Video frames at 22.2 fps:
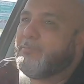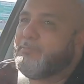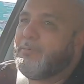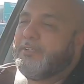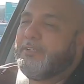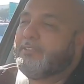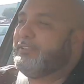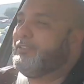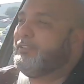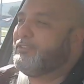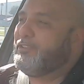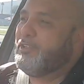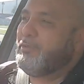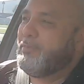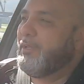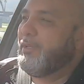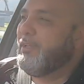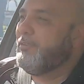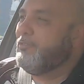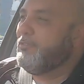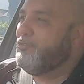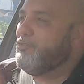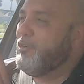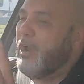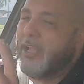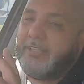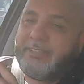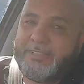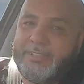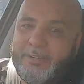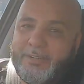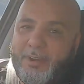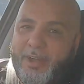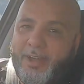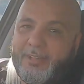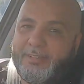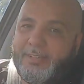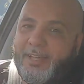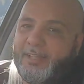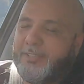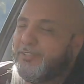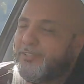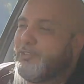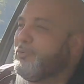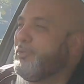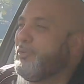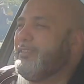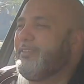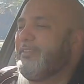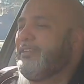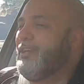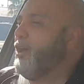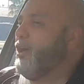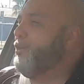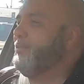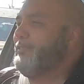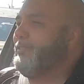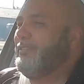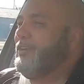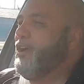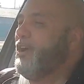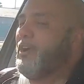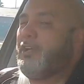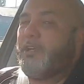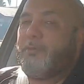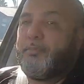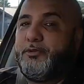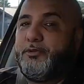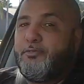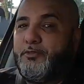person is going to be racing around down the streets? No, it's not going to be